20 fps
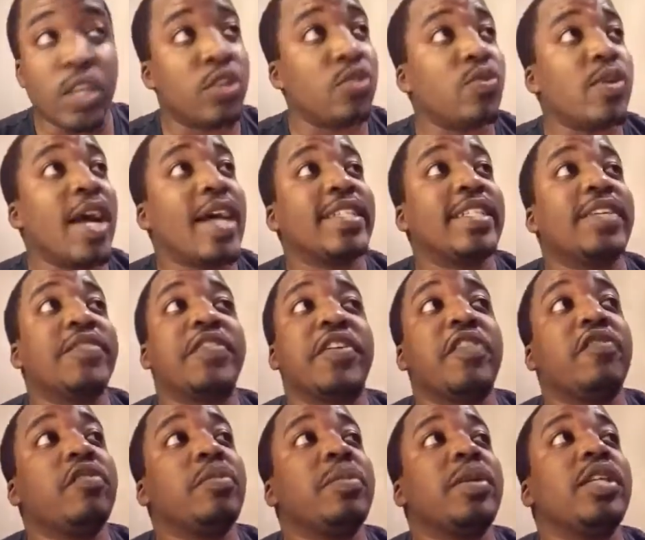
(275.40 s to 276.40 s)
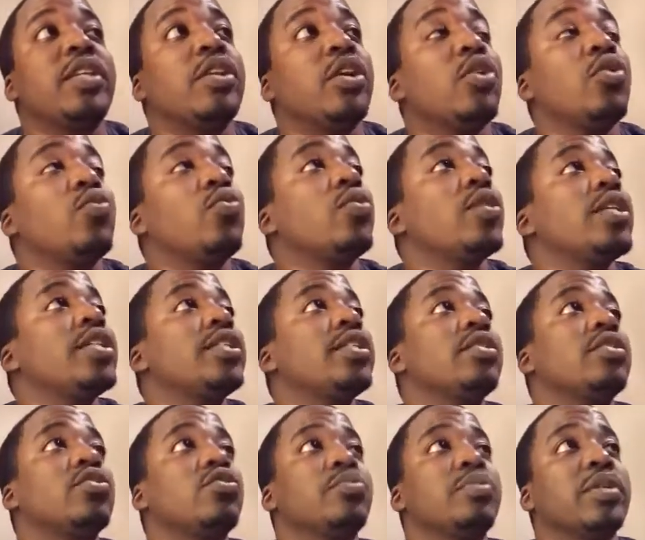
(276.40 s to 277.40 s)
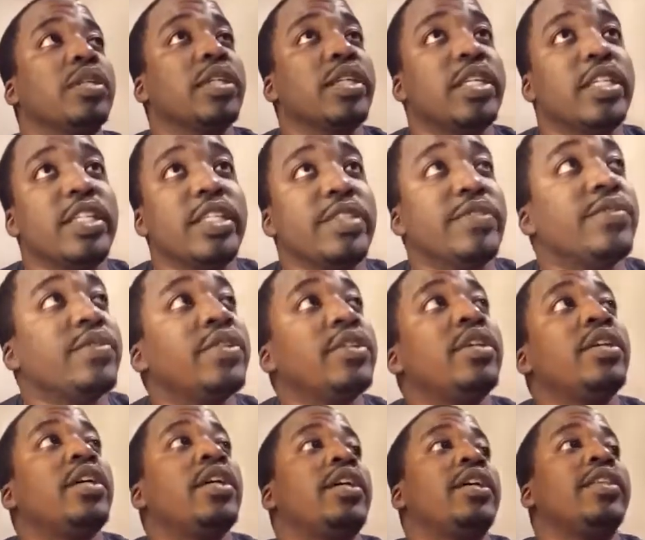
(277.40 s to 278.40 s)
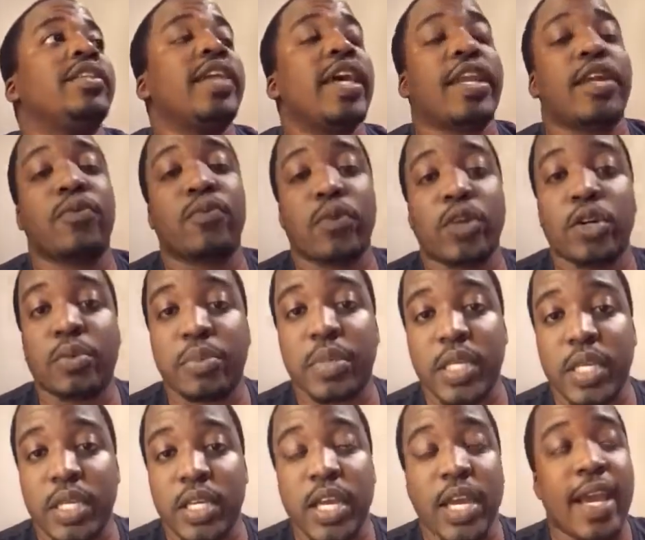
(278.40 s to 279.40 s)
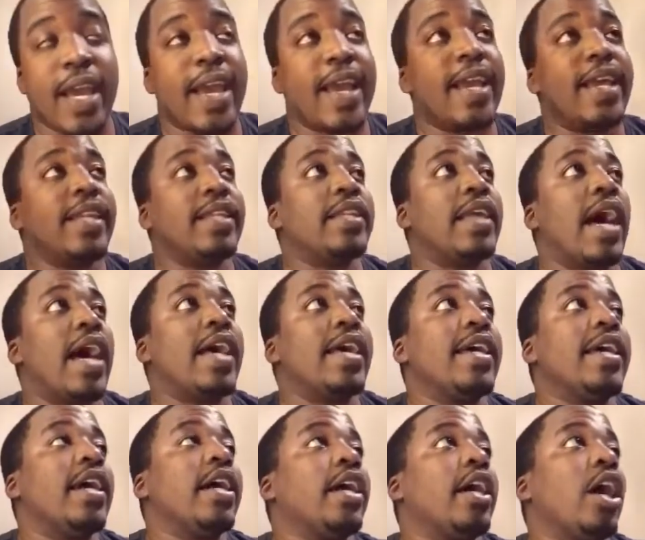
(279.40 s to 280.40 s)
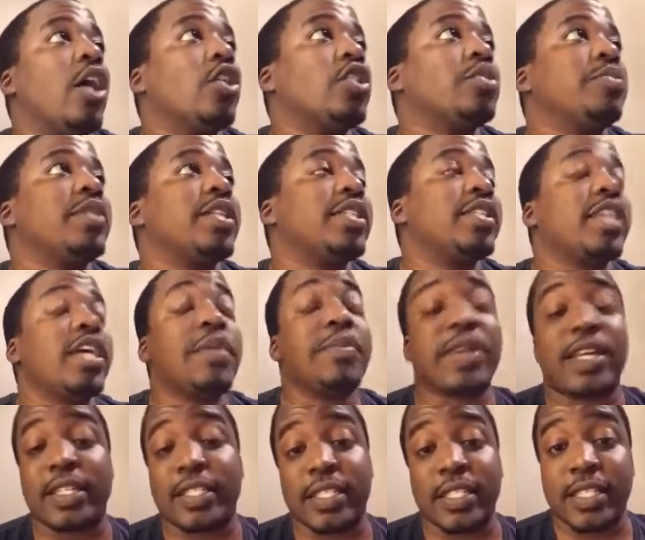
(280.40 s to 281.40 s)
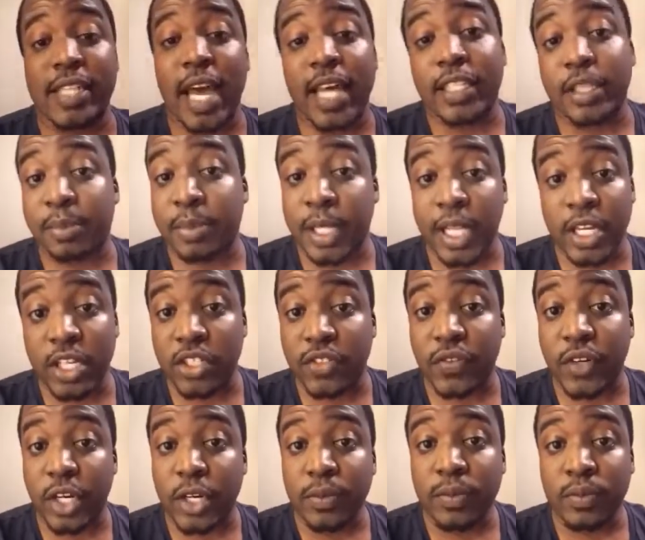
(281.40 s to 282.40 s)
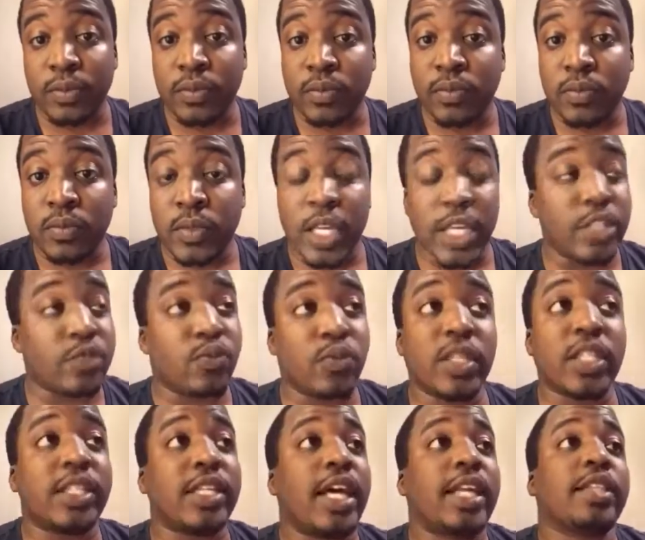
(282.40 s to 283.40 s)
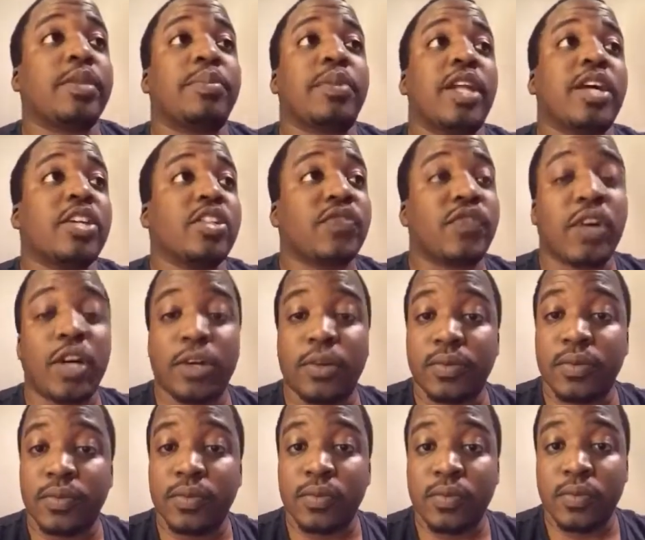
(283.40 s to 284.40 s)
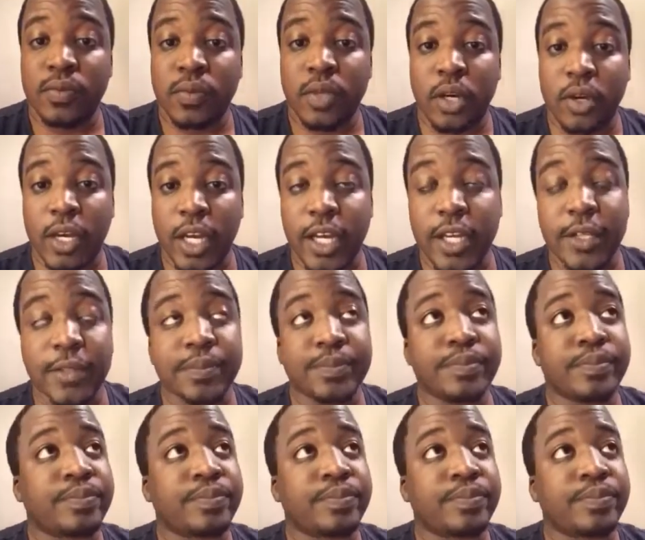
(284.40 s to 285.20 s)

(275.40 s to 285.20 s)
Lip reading: You guys have given me no reason to believe that it will be. And it hurts me to say it because it's not the players' fault. It's really not the players' fault. Okay?